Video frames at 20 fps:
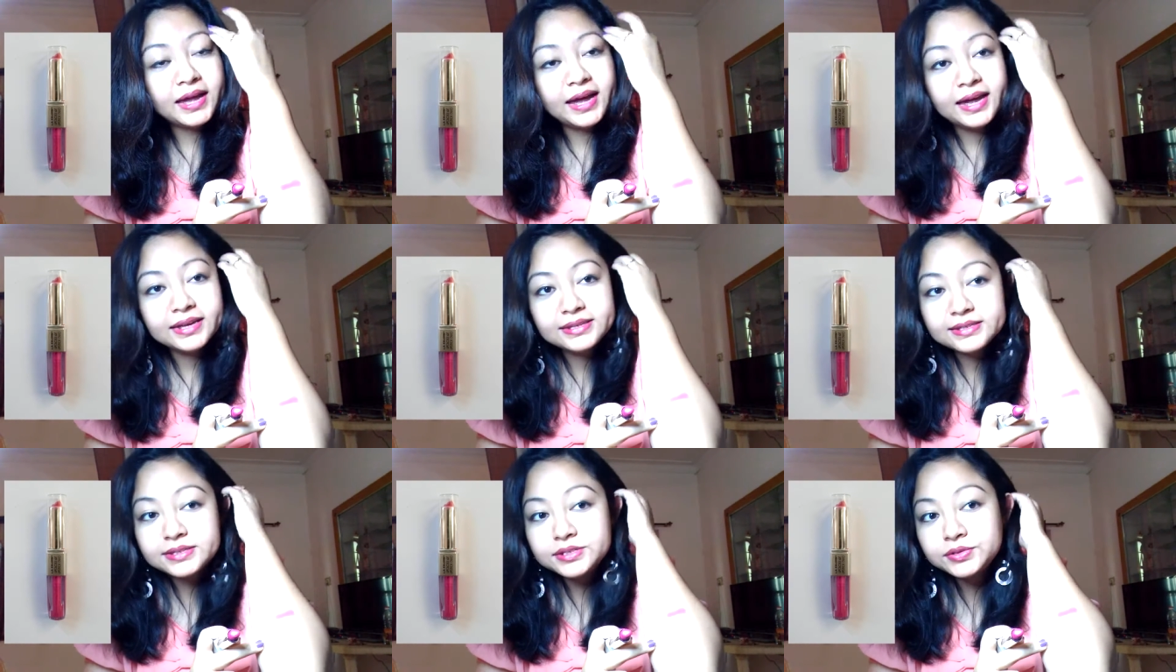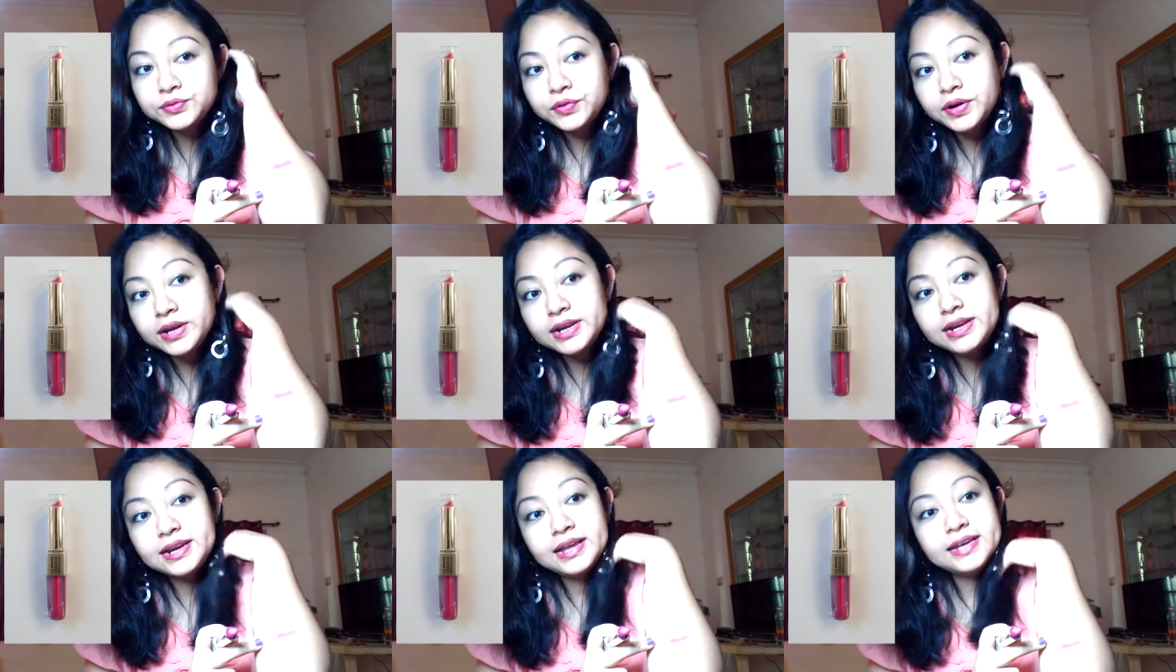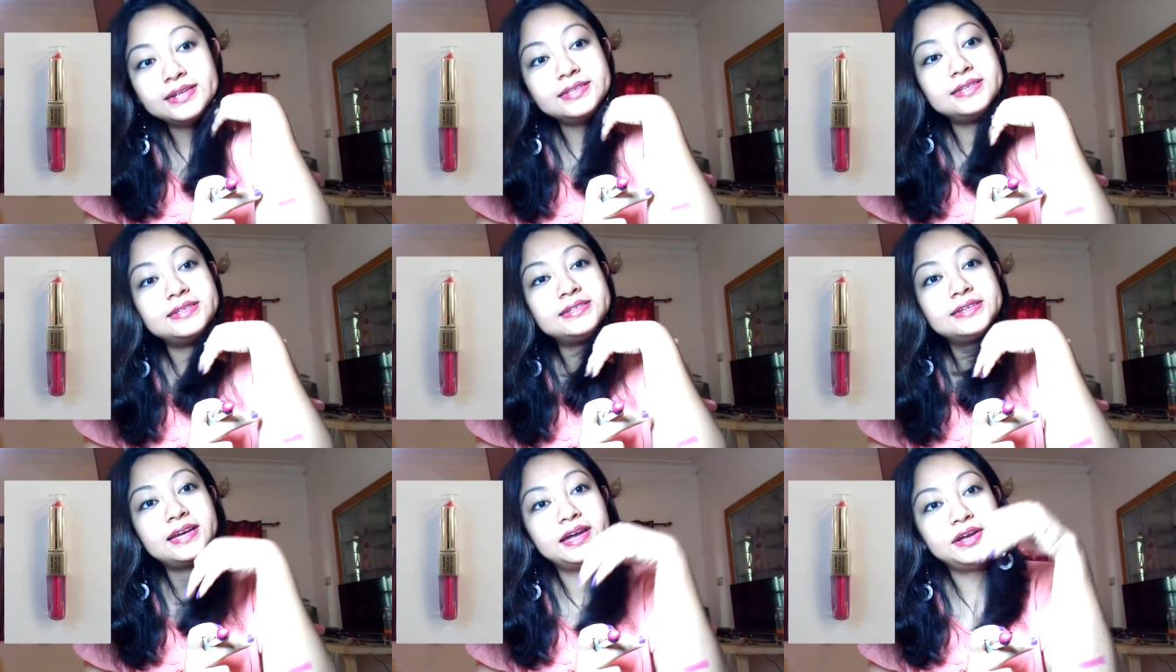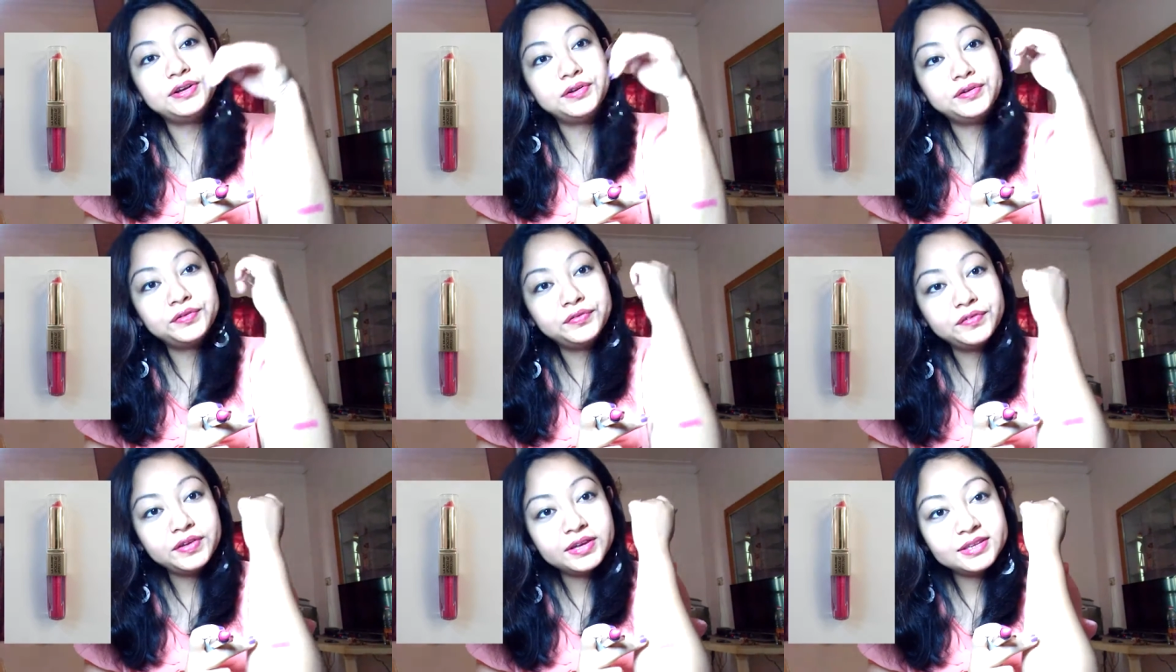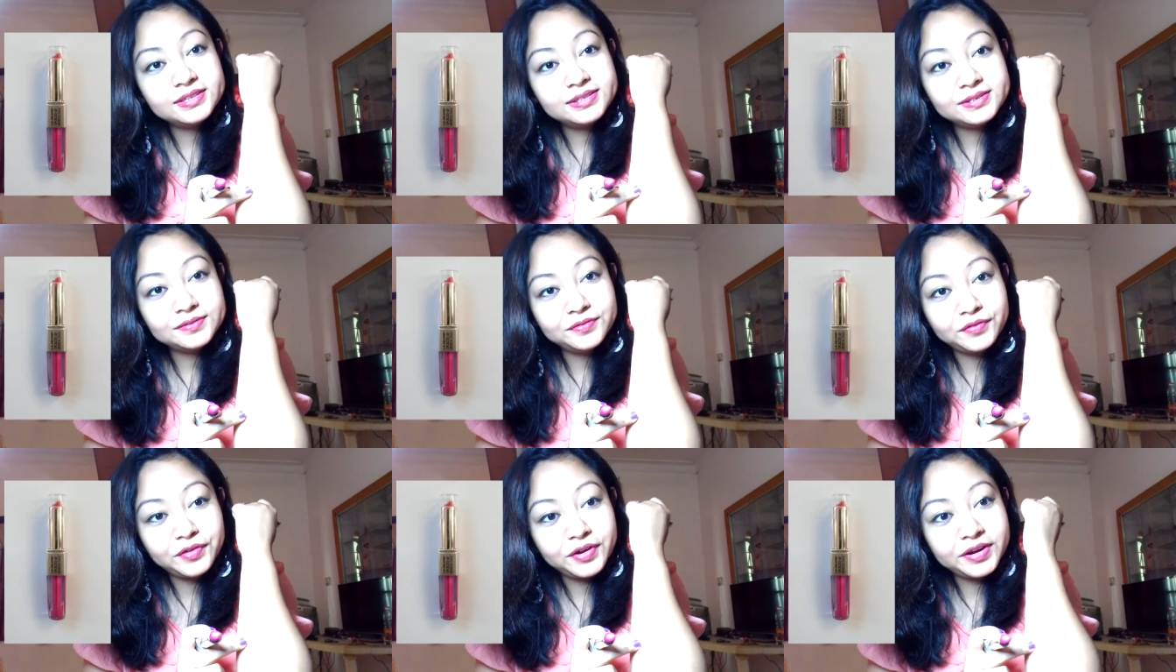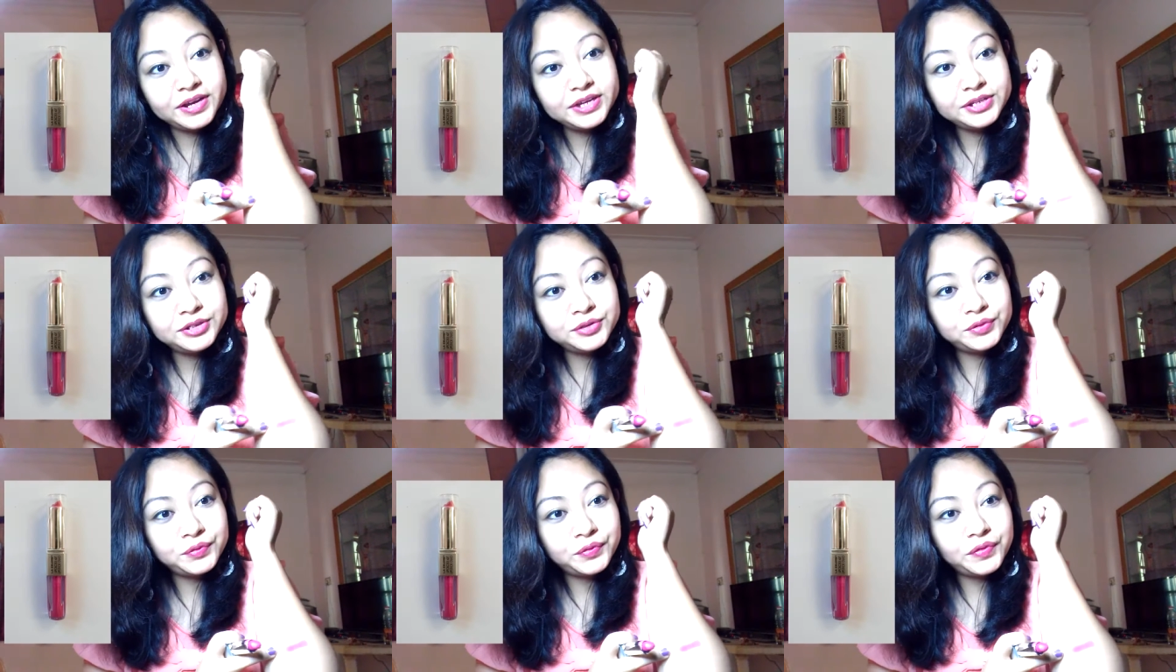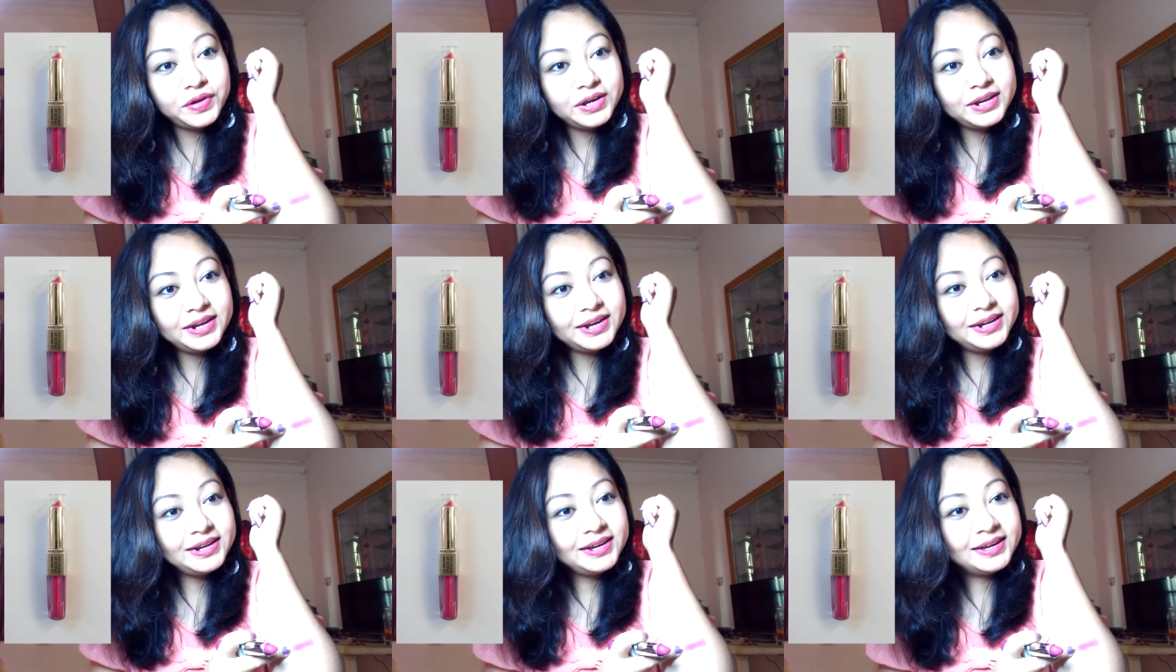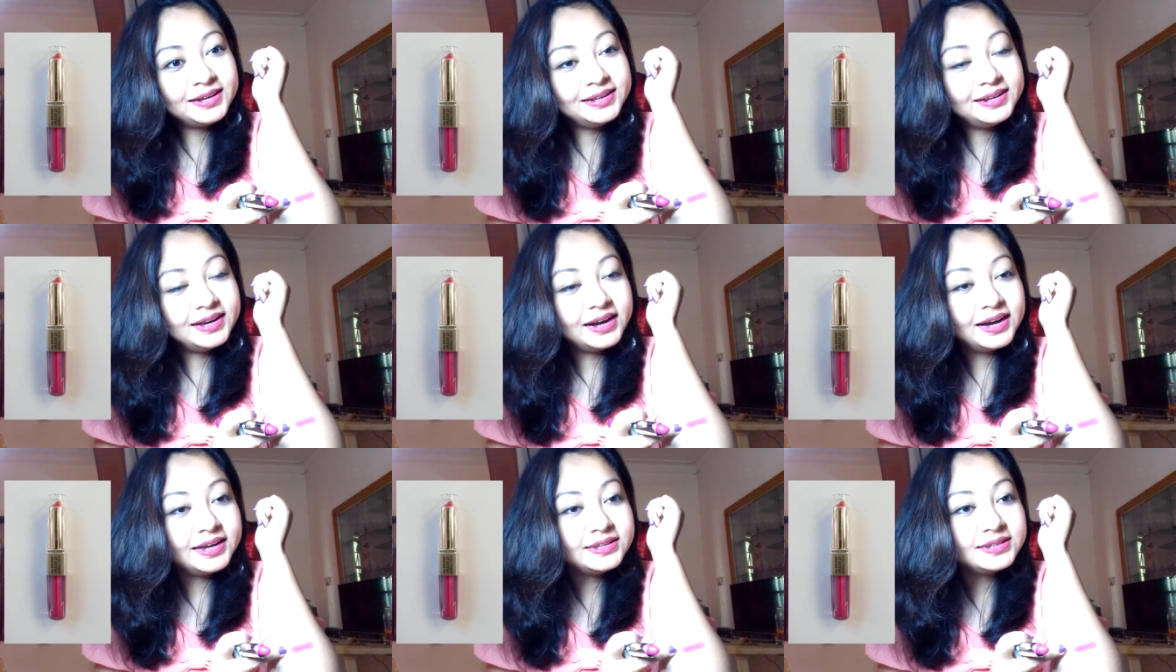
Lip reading: I just really like this kind of, it's very sweet in color.